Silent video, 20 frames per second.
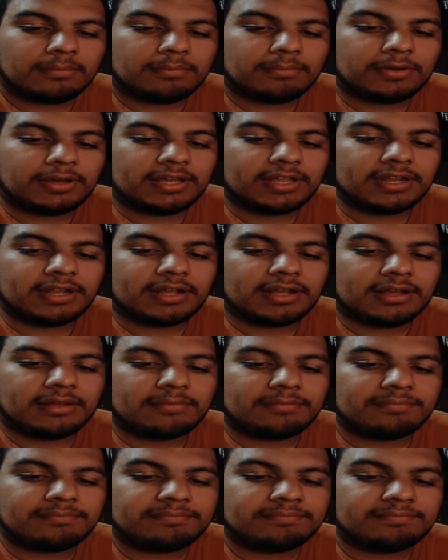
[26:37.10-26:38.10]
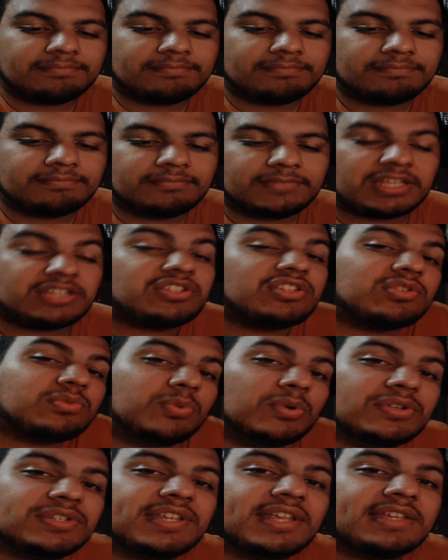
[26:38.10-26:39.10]
But that's just
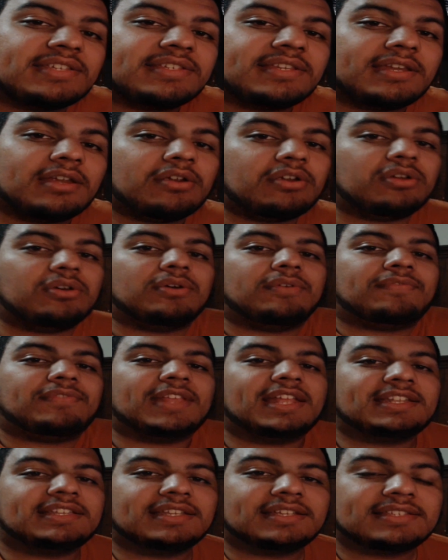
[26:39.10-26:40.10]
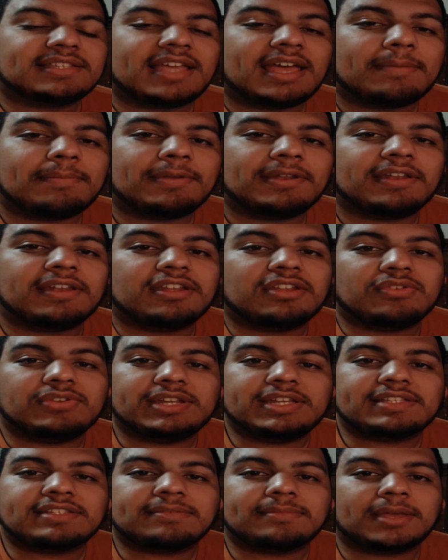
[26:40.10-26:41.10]
worst case scenario. If that does happen and you
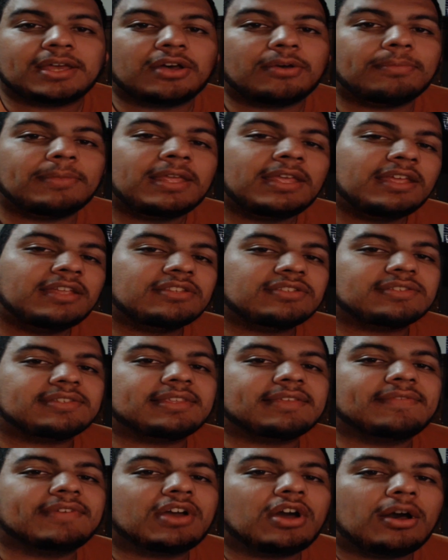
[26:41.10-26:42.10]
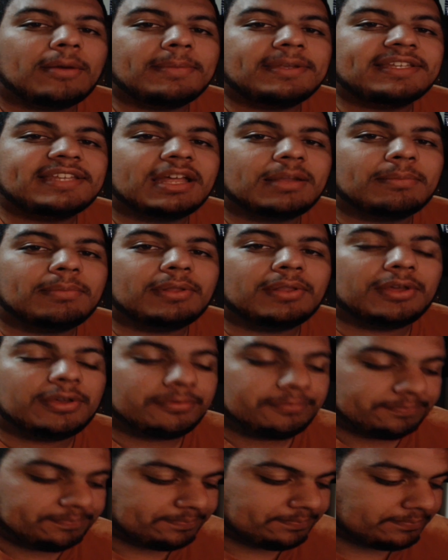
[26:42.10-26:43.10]
need some help, just leave a comment down
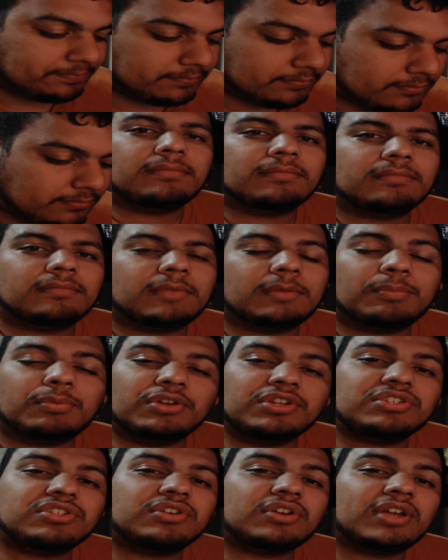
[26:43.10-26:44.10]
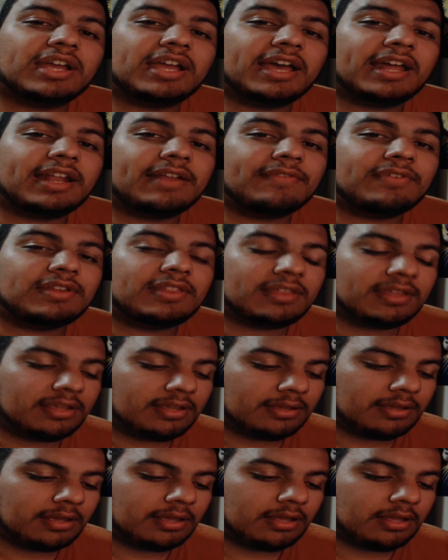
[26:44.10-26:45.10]
below. I'm pretty sure I got
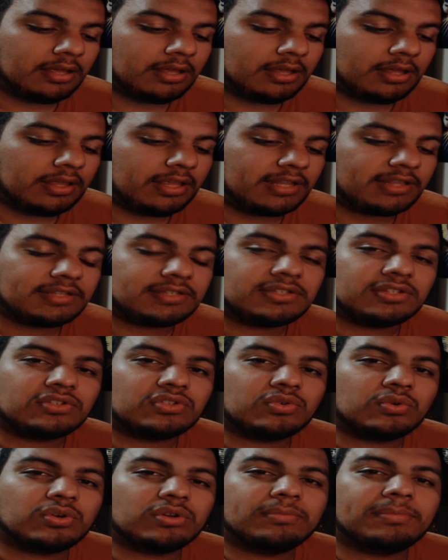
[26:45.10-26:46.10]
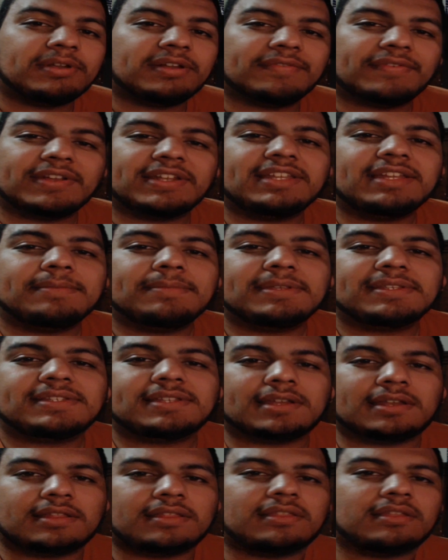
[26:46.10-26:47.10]
everything in this tutorial, but if I did miss
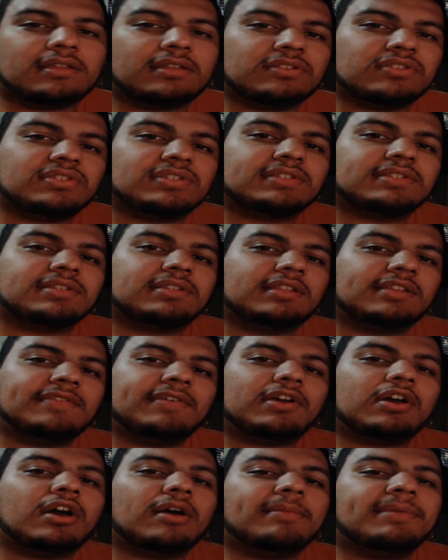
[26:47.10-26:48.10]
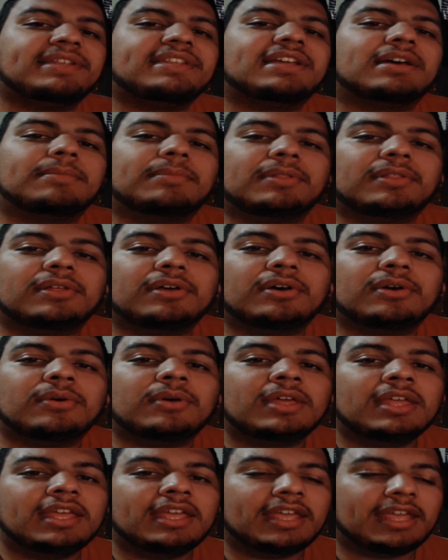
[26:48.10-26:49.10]
anything, just leave a comment down below,
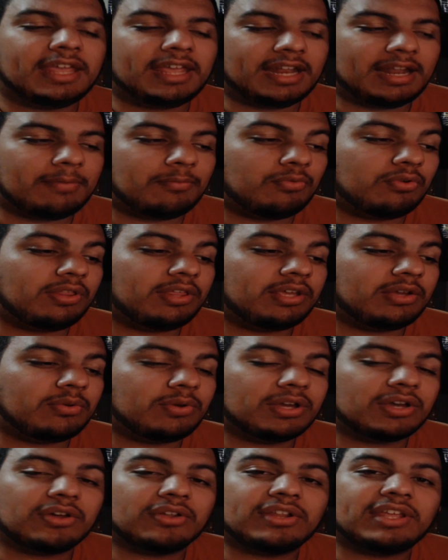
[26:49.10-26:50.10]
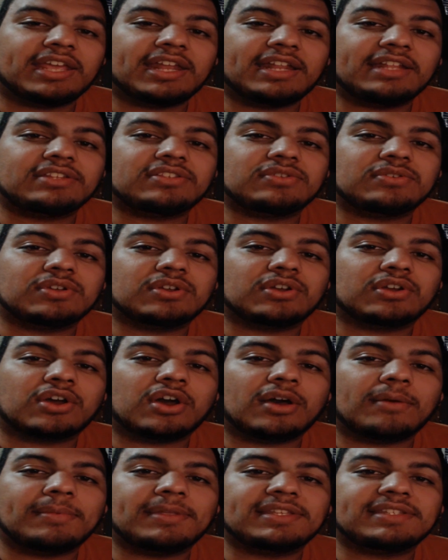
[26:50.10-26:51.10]
and I'm really quick on getting to your
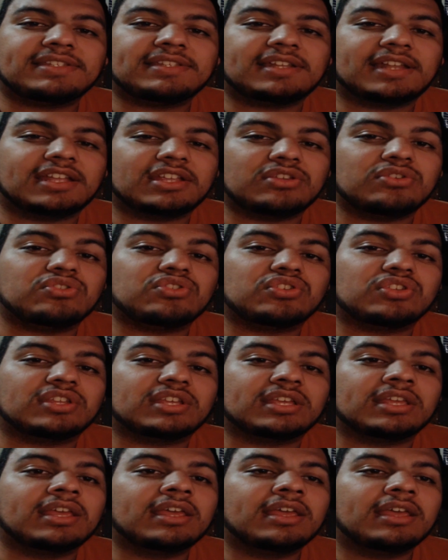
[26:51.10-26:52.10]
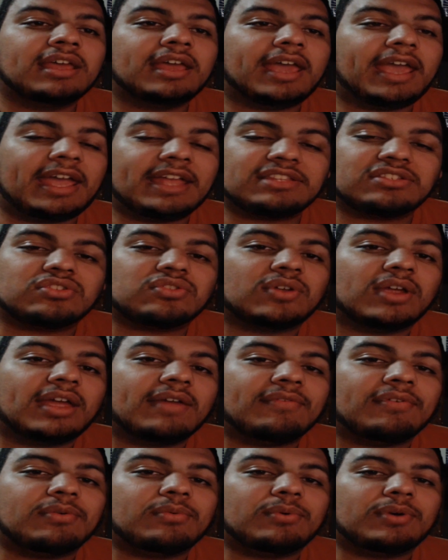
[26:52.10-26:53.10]
comments, and I usually answer
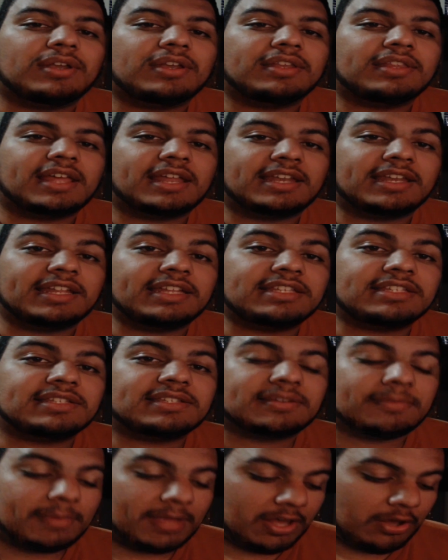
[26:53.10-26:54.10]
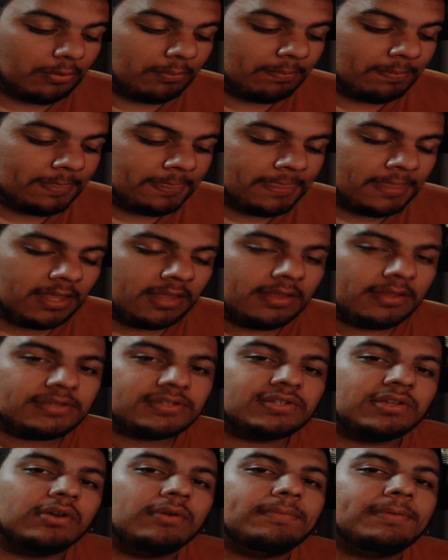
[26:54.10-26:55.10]
everyone that needs some help.
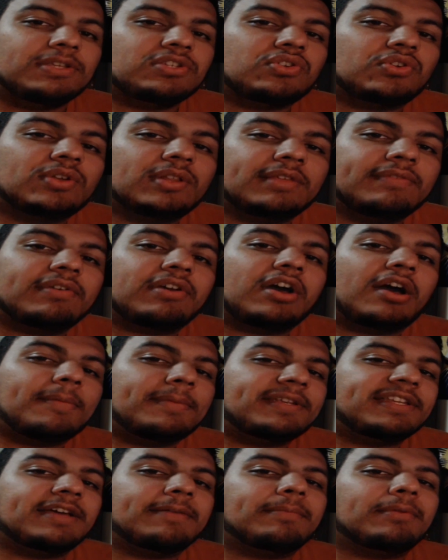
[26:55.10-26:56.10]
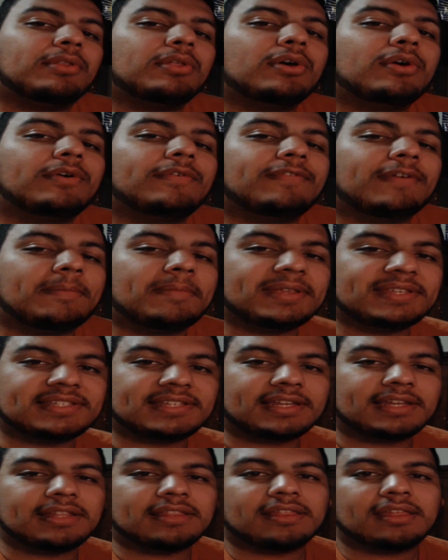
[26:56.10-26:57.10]
So be sure to leave a comment down below if I
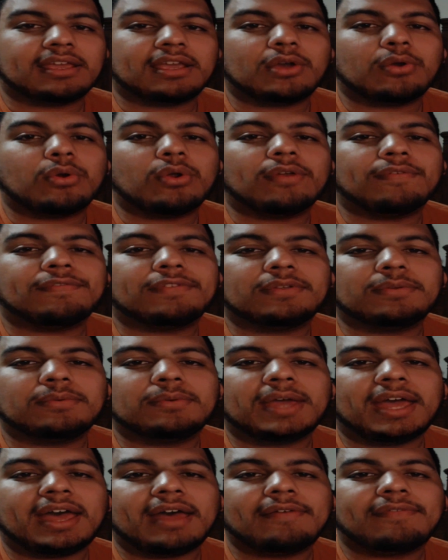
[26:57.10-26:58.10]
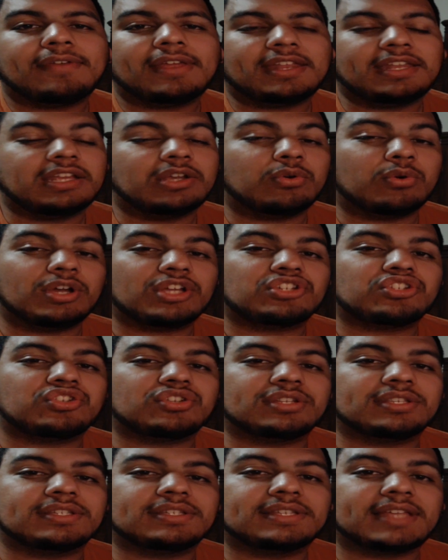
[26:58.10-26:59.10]
missed anything or if you have any
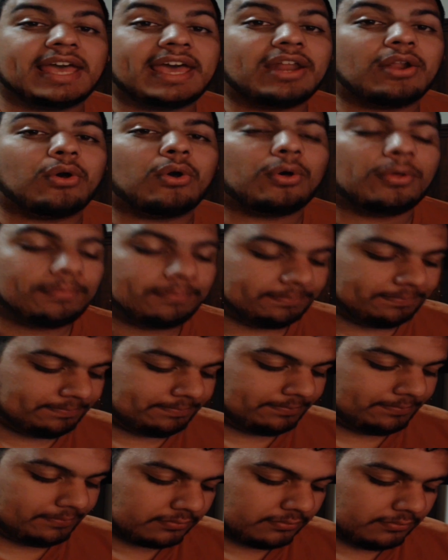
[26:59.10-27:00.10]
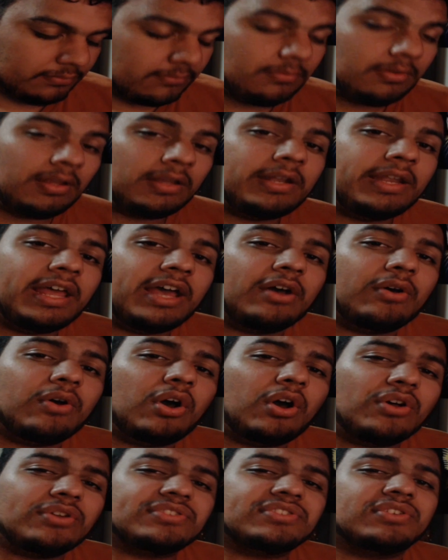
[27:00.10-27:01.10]
questions at all. Now
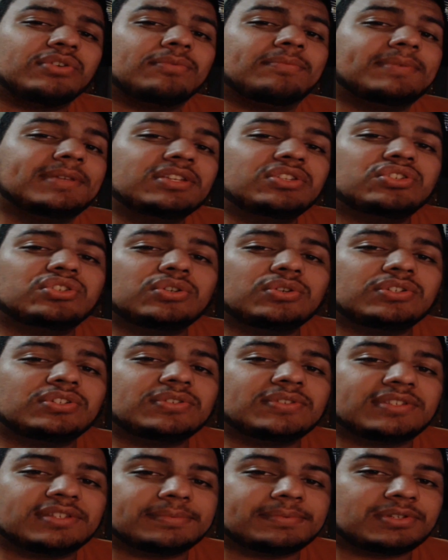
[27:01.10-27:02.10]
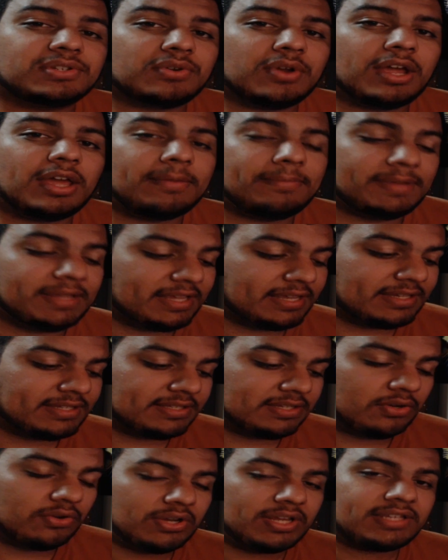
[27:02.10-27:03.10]
also be sure to subscribe,
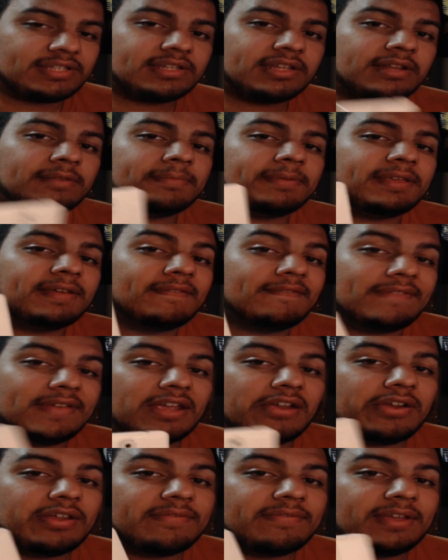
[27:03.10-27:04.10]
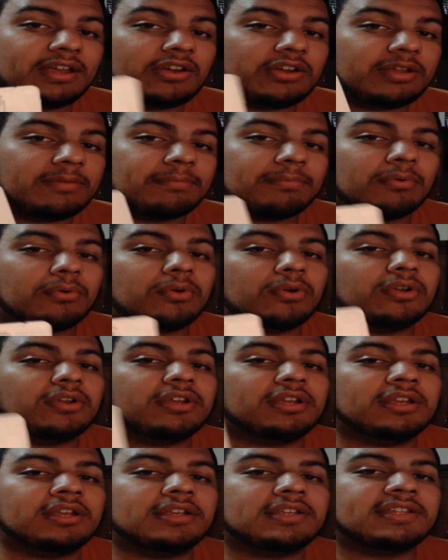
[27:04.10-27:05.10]
because is going to be a very
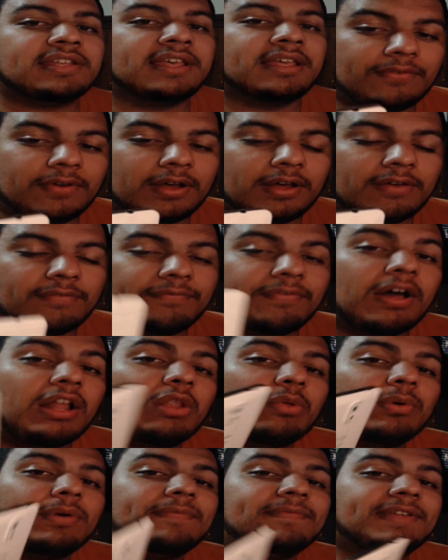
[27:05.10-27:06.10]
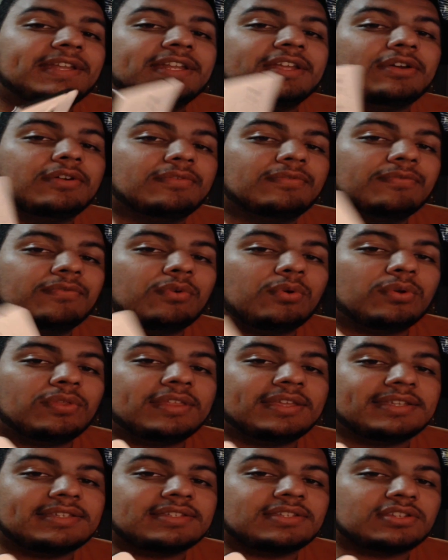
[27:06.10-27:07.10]
important follow-up video for
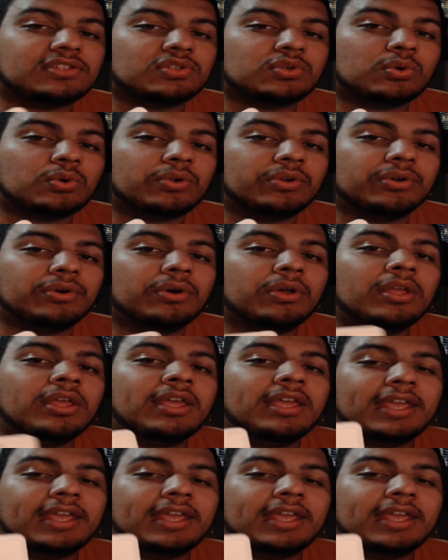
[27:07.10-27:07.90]
this tutorial.